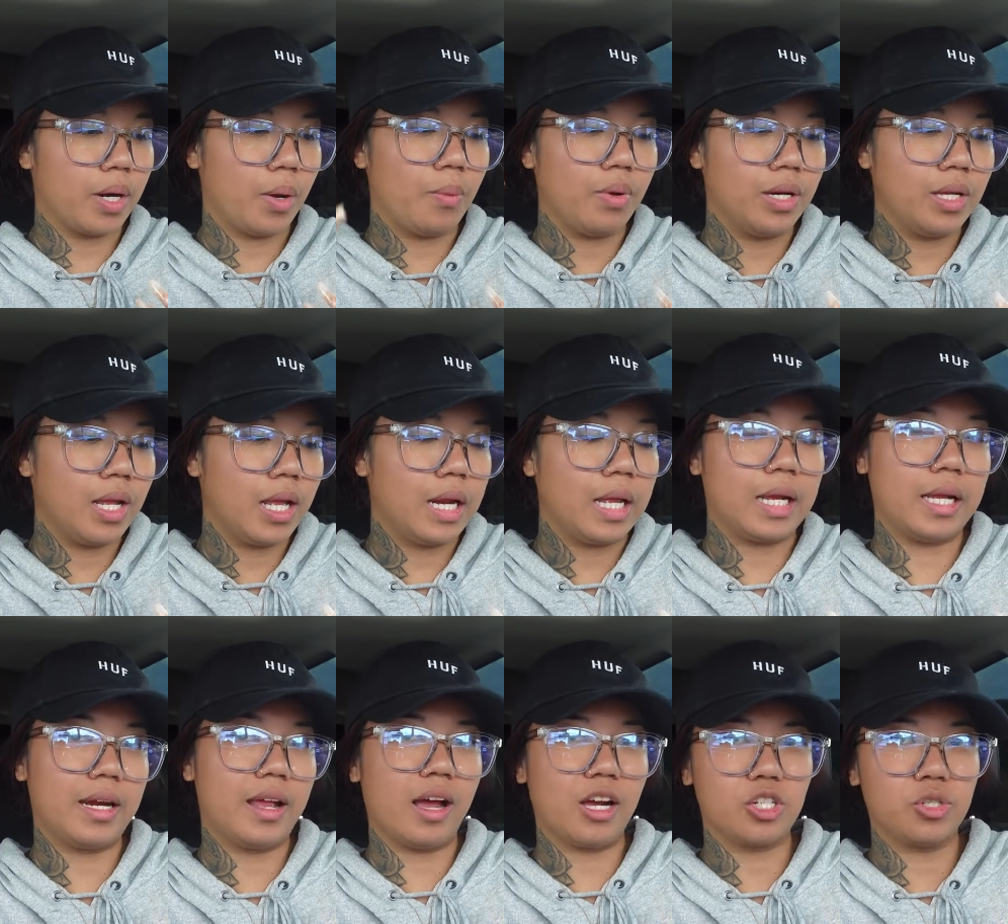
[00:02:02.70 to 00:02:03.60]
I want to get like
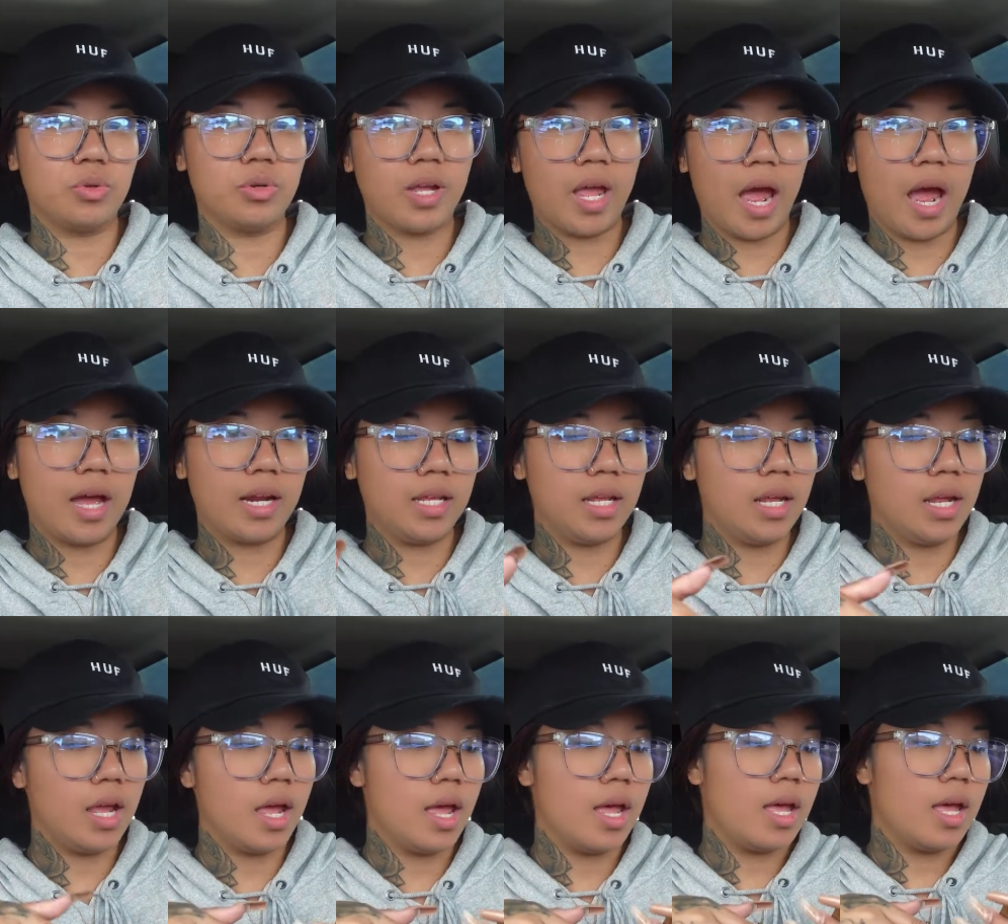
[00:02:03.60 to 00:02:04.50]
an actual caddy.
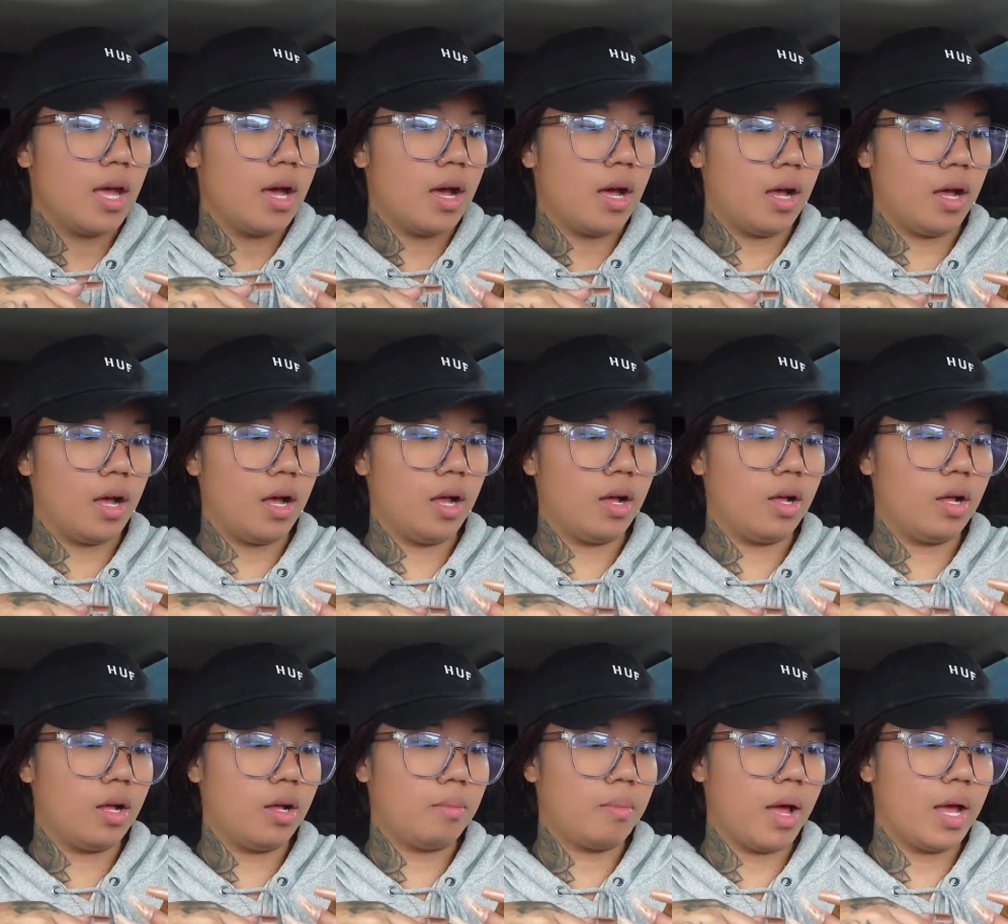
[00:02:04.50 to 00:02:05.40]

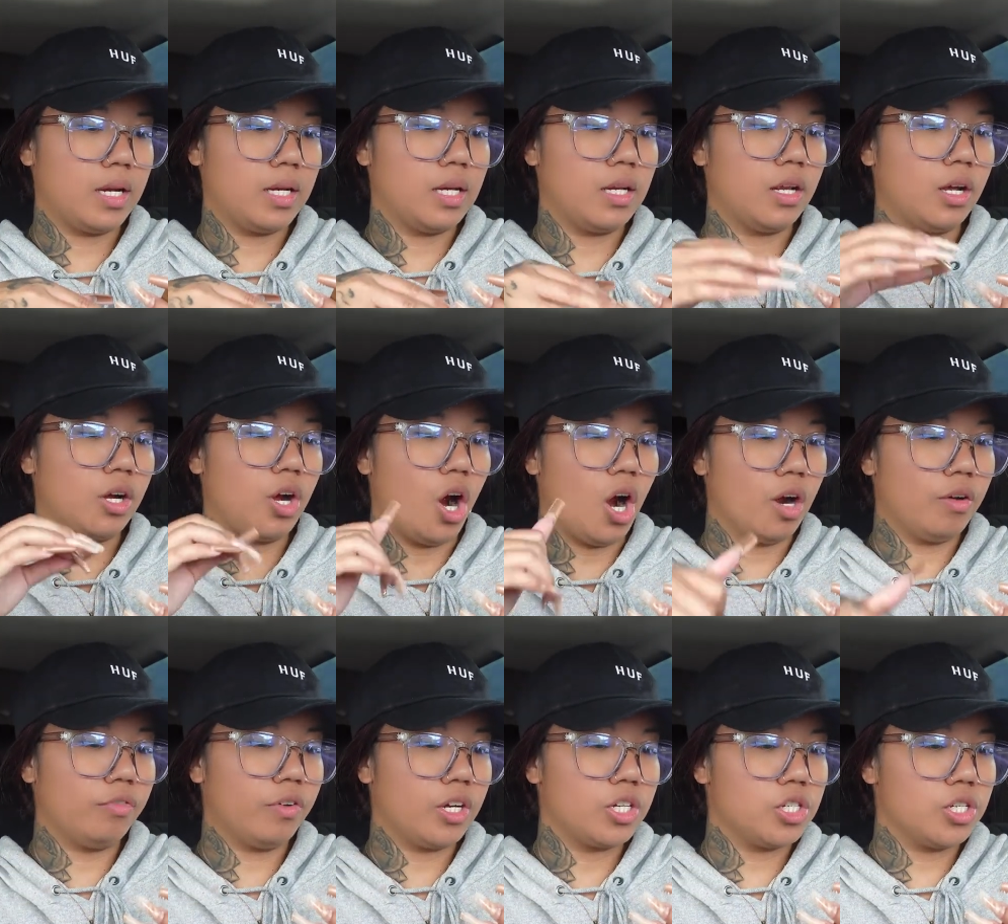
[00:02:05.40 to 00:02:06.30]
Um, I need a car
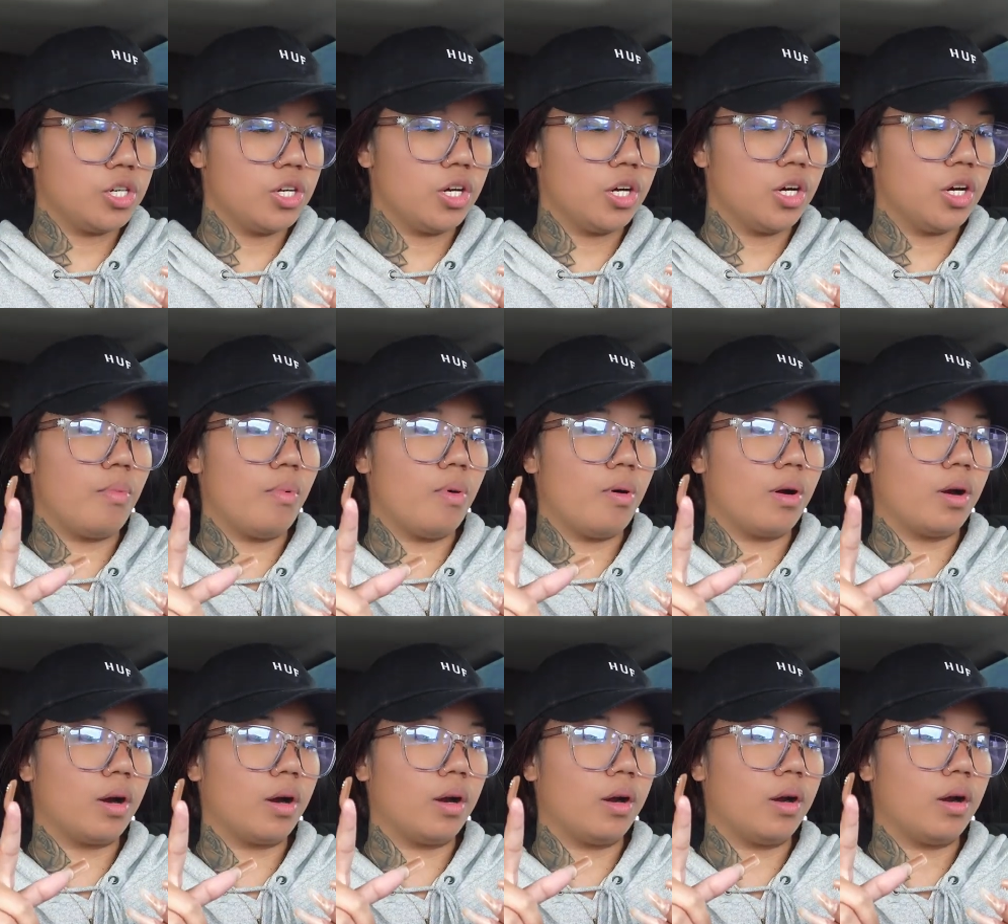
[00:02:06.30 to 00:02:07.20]
freshener,
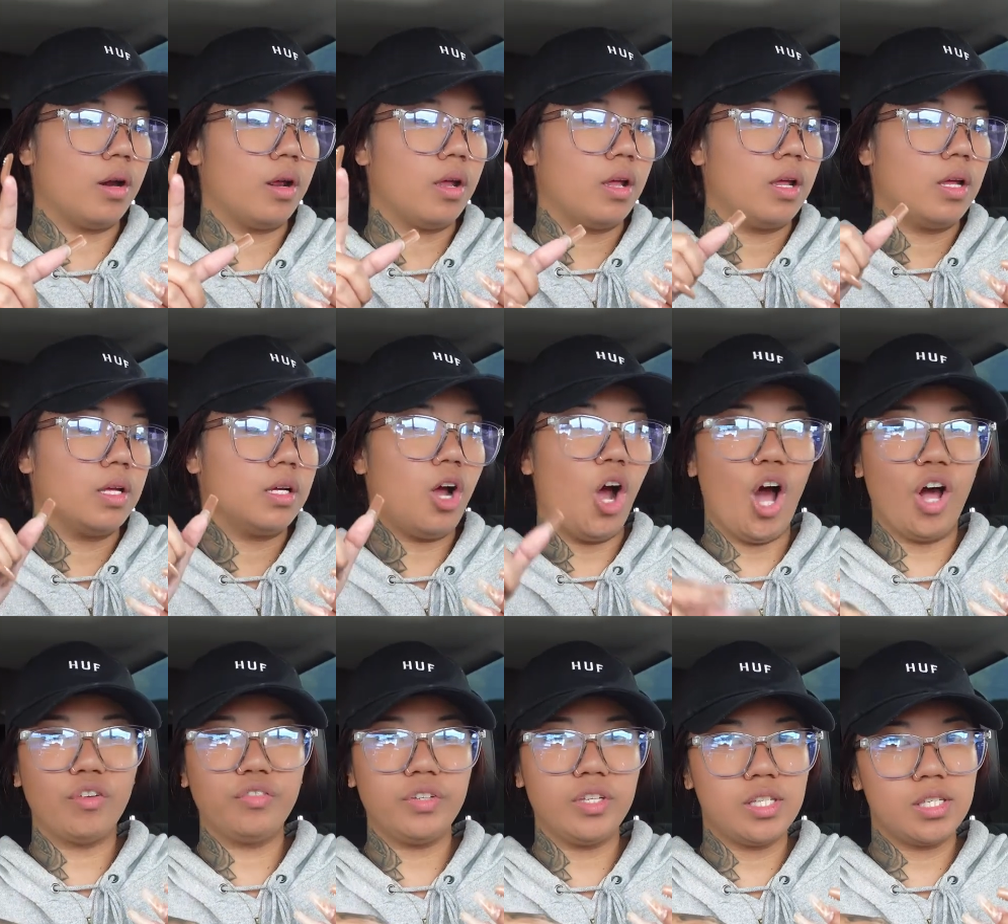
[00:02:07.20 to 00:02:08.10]
more
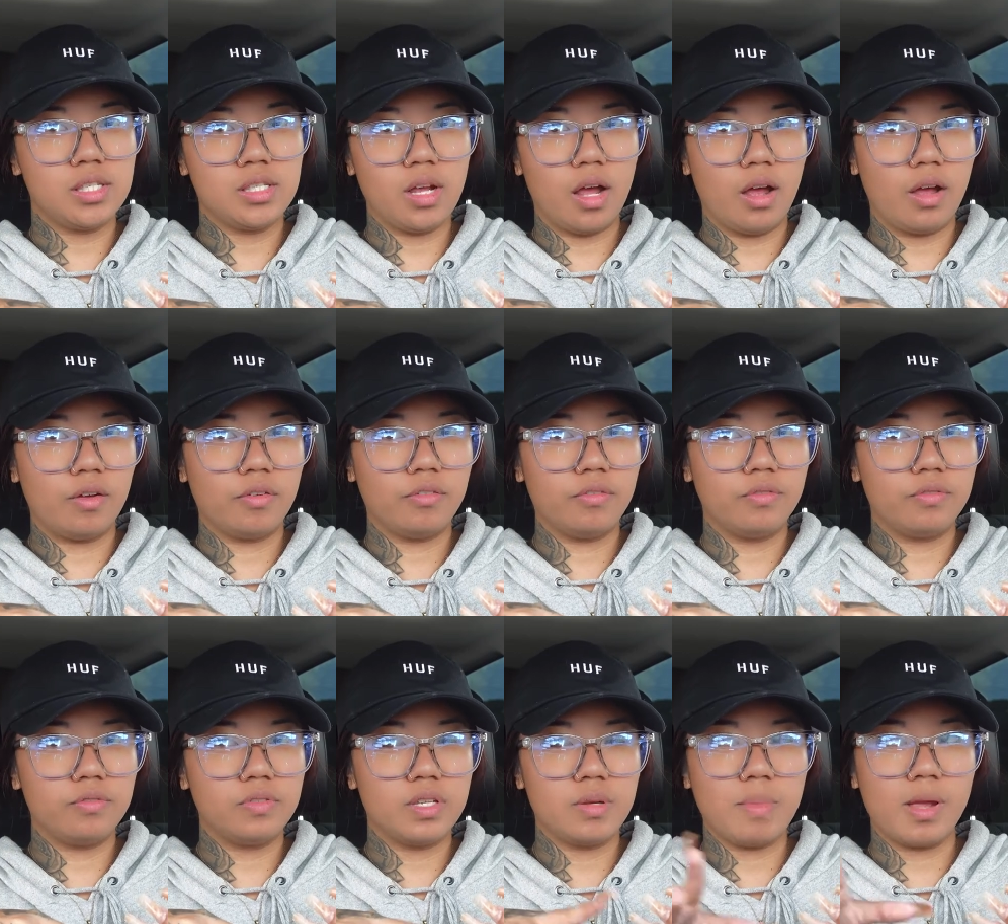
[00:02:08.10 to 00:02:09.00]
coffee stuff
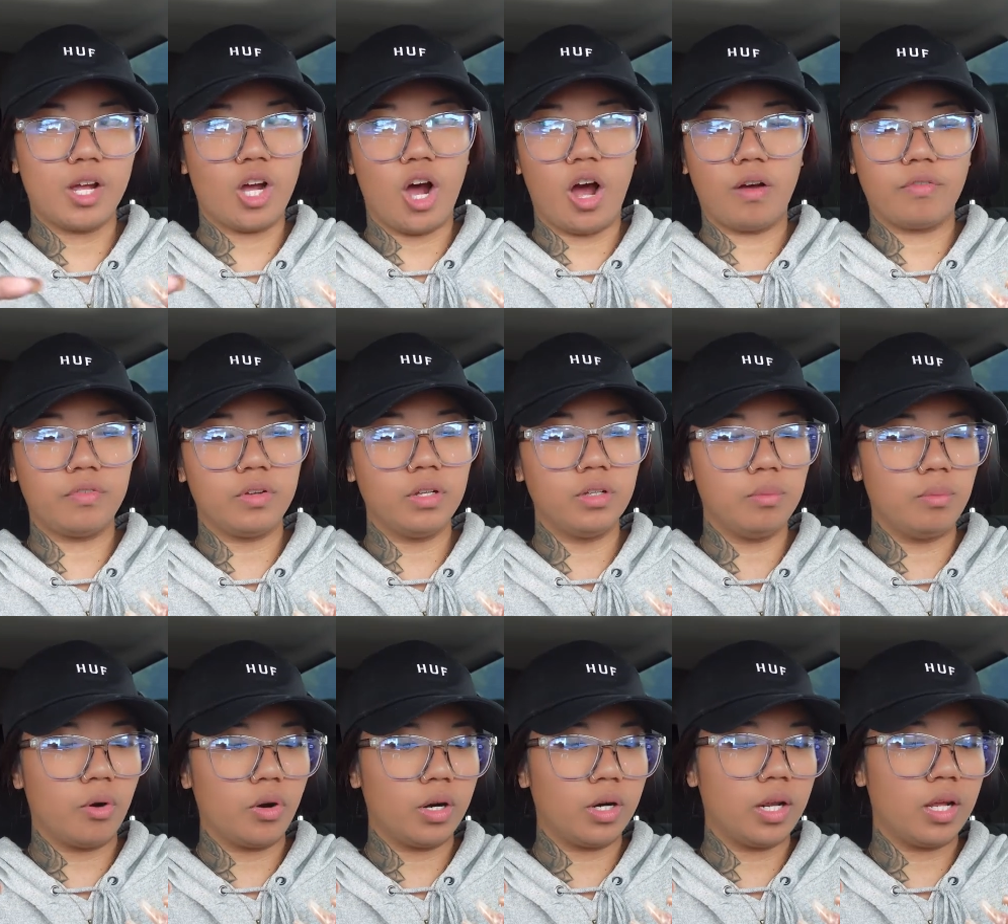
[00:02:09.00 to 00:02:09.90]
to make coffee in the
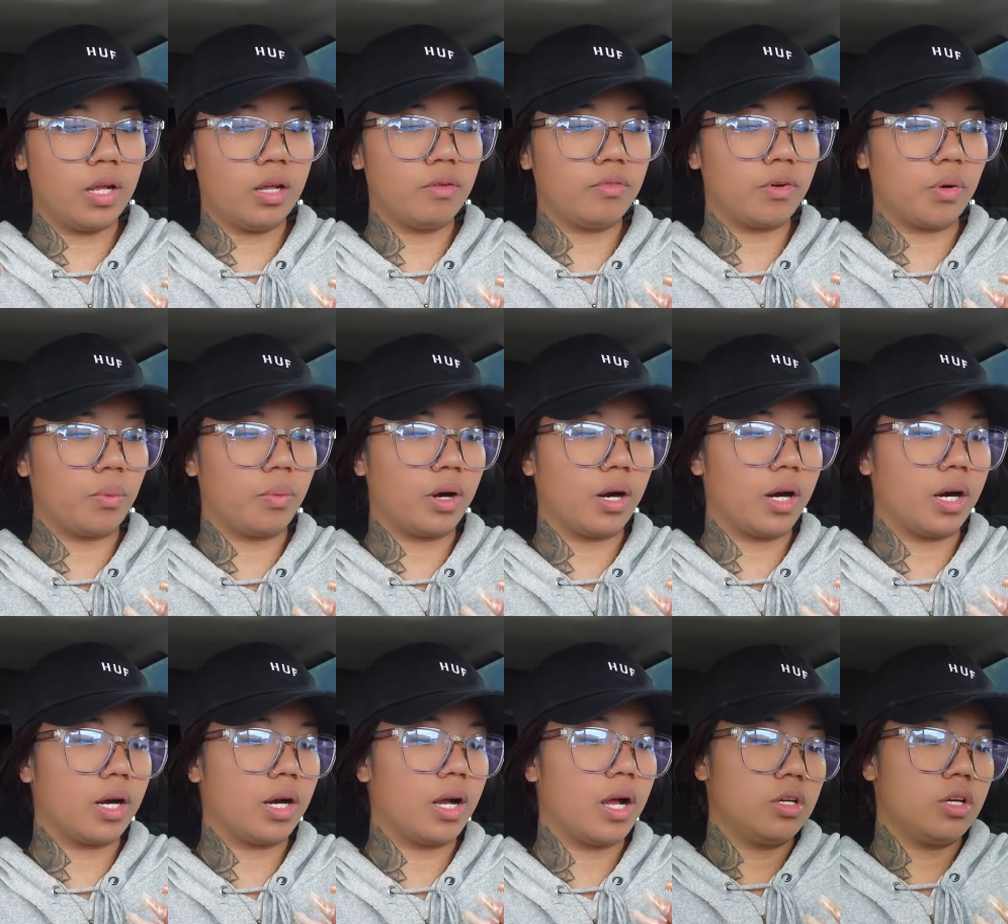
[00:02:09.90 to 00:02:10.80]
morning for
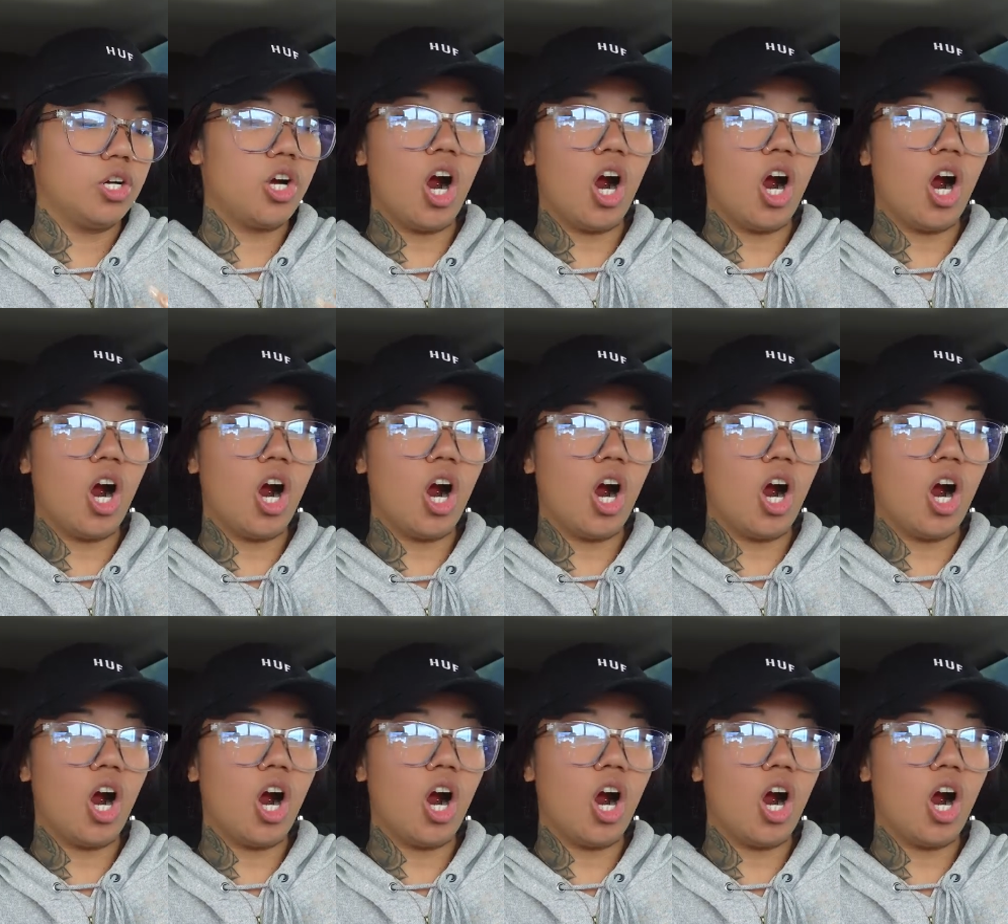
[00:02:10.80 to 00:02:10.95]
work.